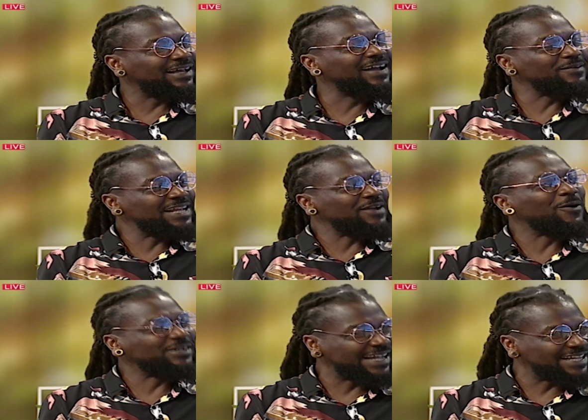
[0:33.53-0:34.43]

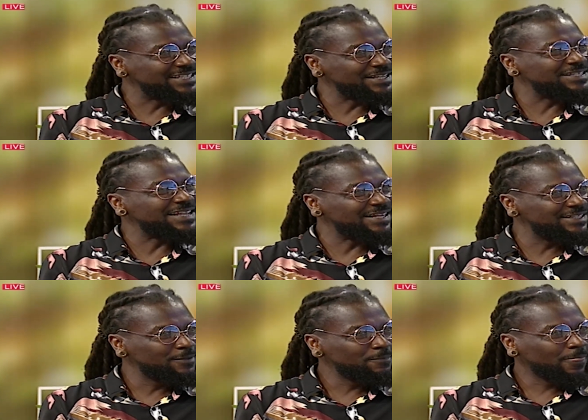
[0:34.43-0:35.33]
Legon Gates right, incident.
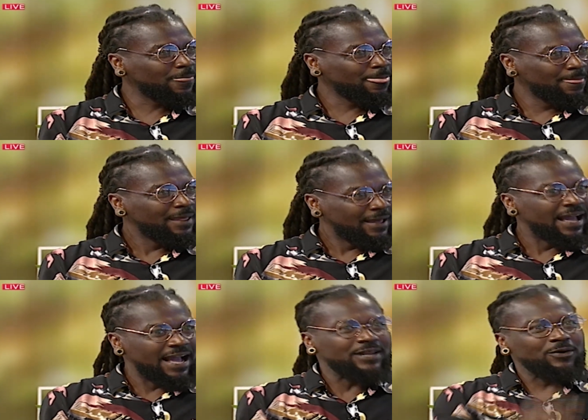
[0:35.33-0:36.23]
Right, right, right, right. There